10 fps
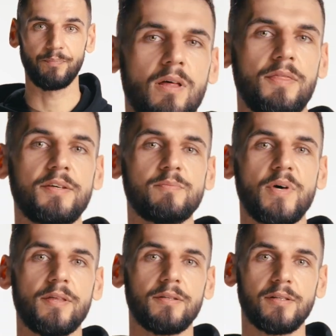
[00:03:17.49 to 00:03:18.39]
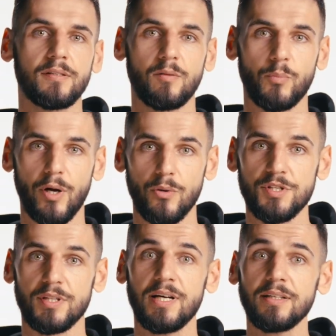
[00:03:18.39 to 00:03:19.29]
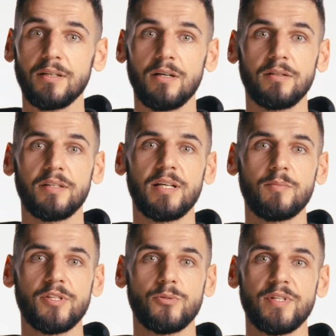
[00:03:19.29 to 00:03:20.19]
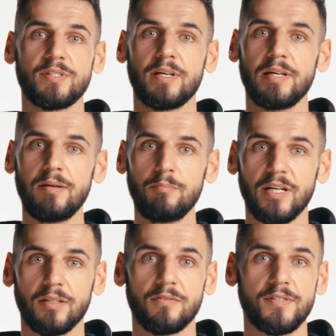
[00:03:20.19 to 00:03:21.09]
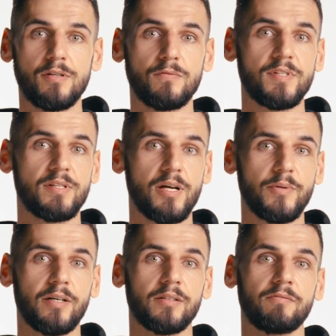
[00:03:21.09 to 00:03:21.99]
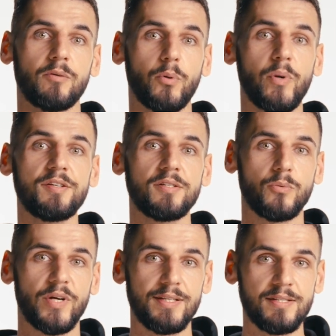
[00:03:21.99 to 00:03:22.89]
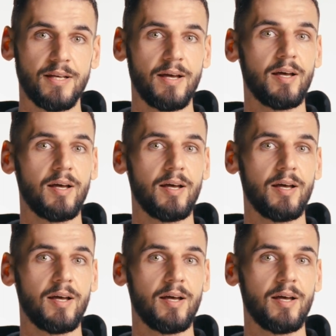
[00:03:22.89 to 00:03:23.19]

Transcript: This methodical approach not only demonstrates the impact of surface area on evaporation rates,